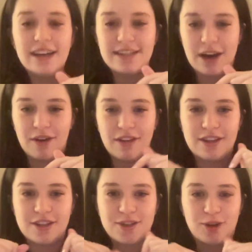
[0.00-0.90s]
down in the
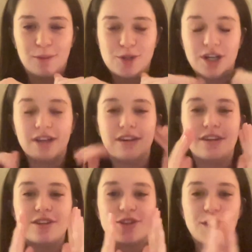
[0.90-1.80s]

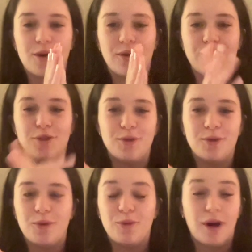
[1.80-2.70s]
description, so if you
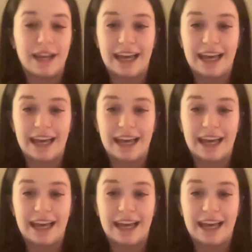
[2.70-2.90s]
want